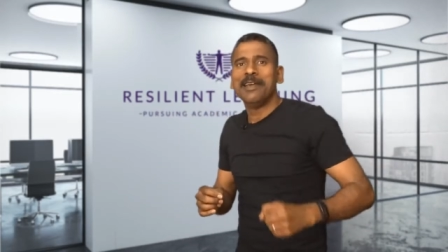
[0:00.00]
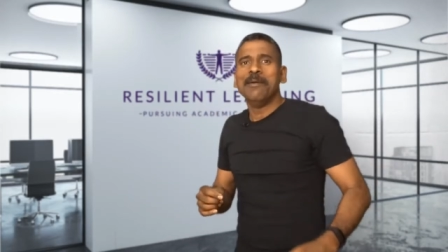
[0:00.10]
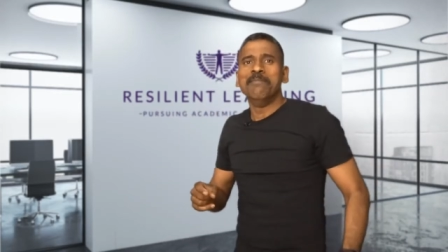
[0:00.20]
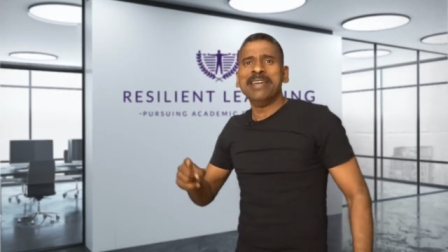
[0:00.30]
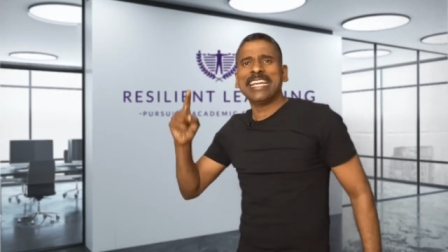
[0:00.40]

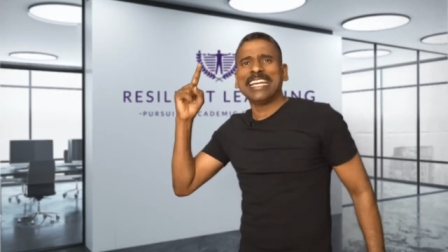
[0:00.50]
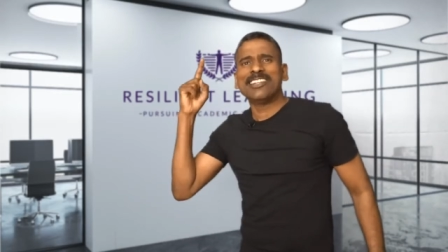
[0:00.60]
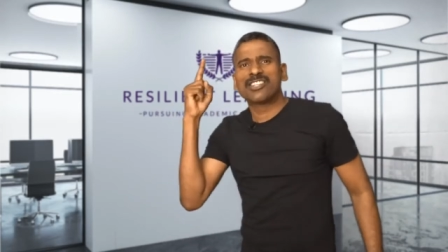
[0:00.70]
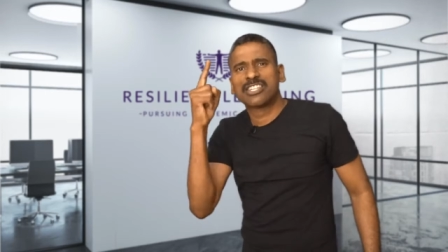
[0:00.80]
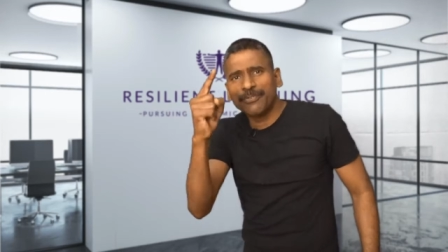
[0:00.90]
make a
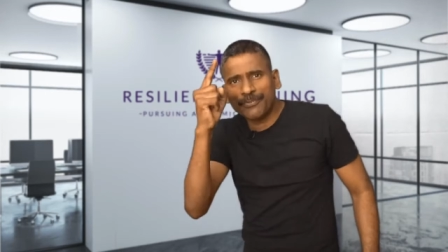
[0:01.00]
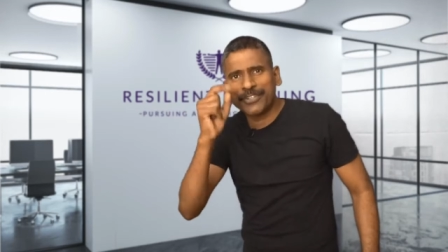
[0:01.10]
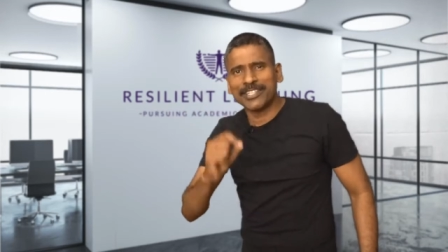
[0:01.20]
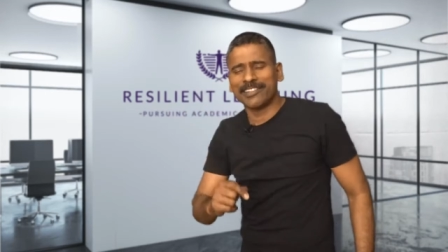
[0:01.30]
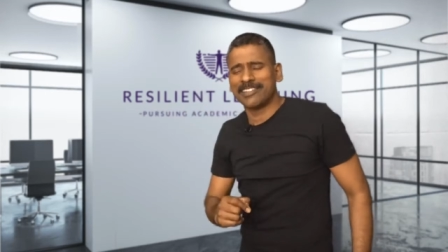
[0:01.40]

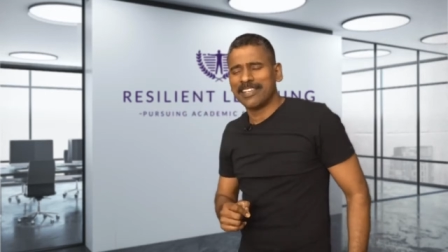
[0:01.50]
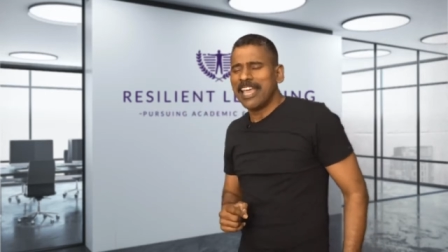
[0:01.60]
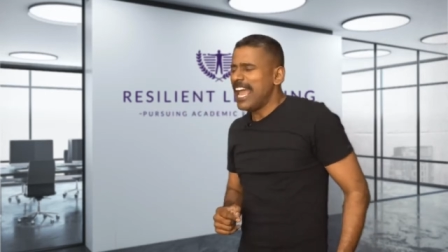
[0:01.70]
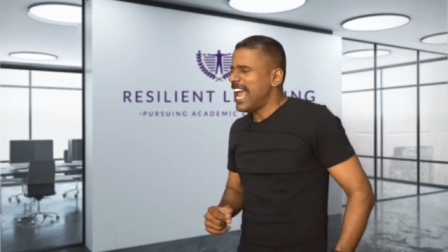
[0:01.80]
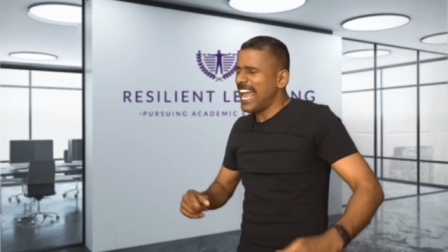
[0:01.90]
difference,
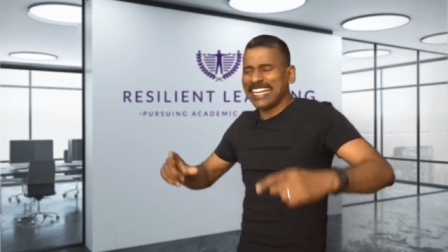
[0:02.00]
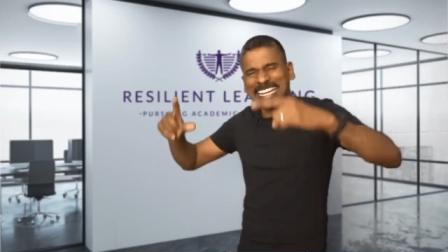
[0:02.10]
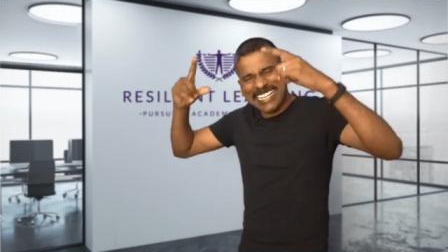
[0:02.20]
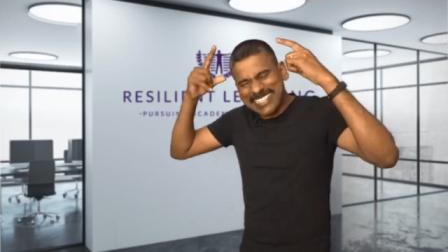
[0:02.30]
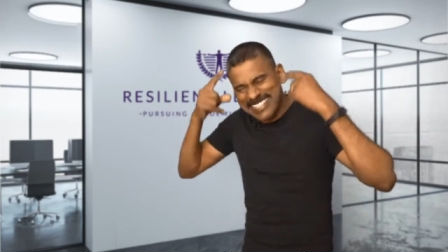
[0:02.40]
and
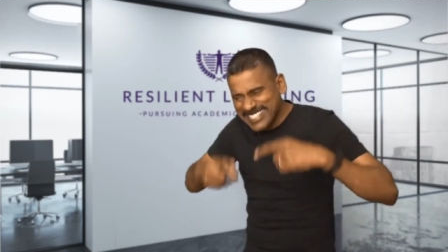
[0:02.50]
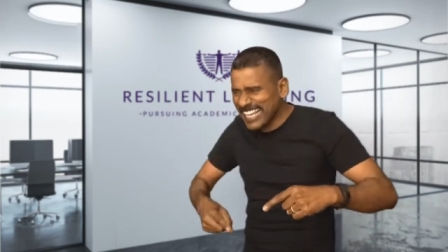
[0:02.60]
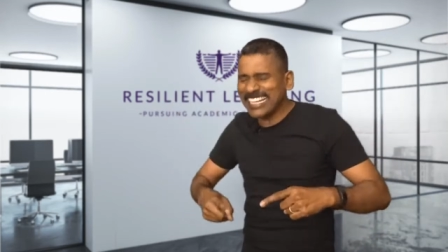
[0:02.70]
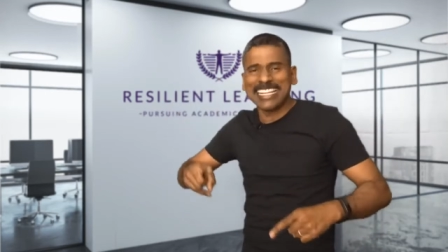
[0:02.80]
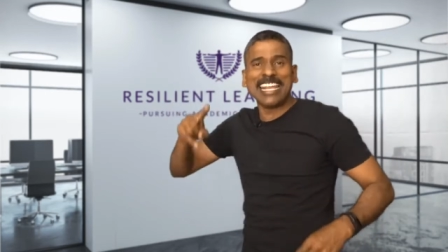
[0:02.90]

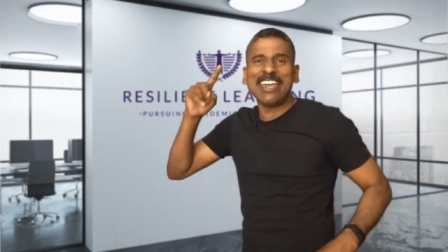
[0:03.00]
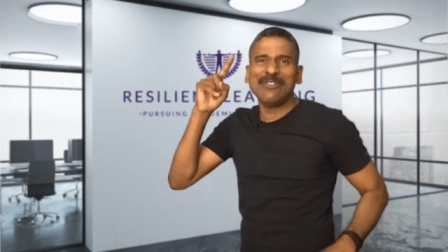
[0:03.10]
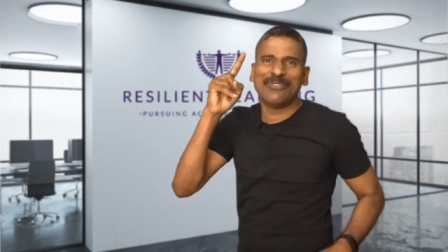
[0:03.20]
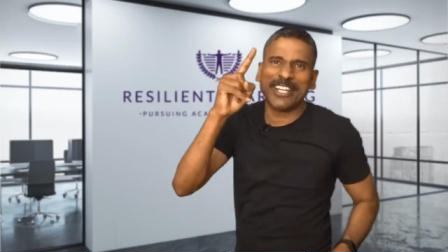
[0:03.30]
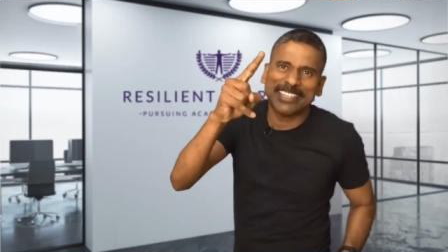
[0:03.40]
excel in
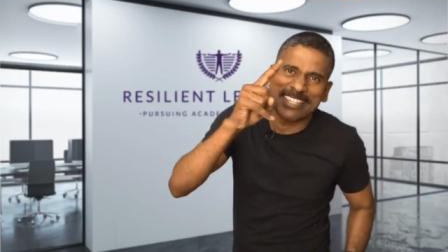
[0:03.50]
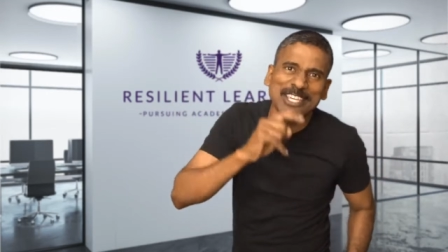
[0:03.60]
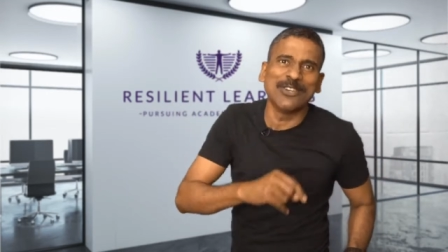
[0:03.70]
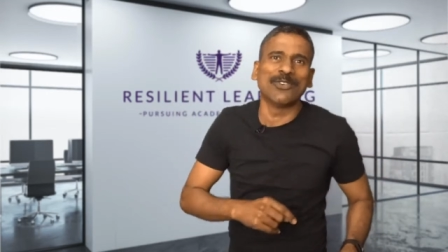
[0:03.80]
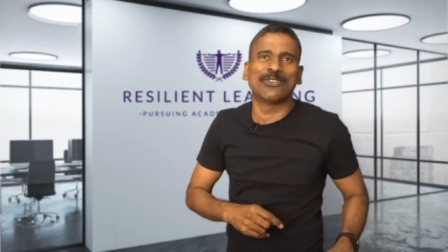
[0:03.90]
everything
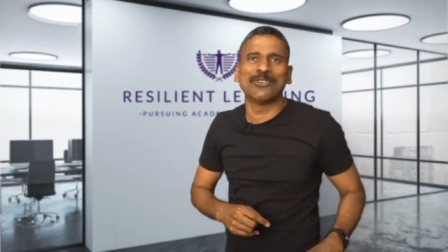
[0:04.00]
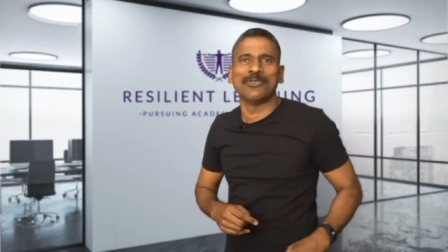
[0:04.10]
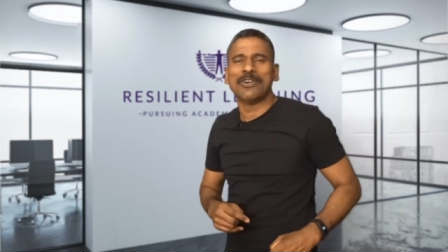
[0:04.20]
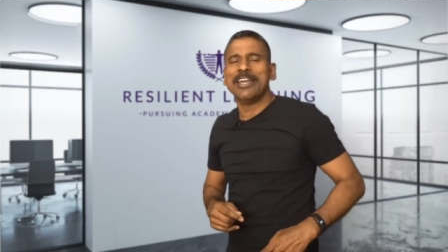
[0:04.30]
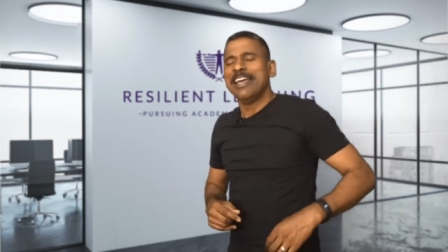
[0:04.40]
you
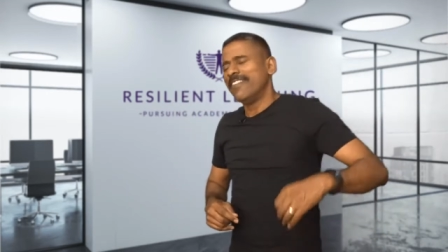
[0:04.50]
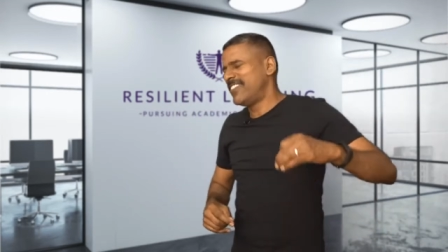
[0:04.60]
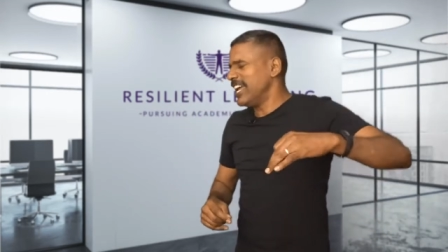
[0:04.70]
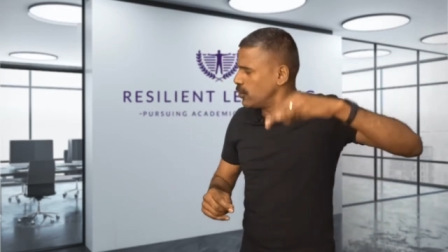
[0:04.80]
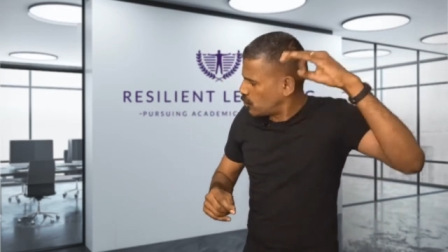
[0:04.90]
do,
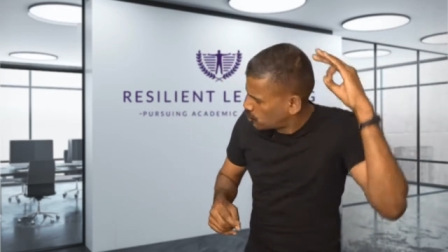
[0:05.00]
then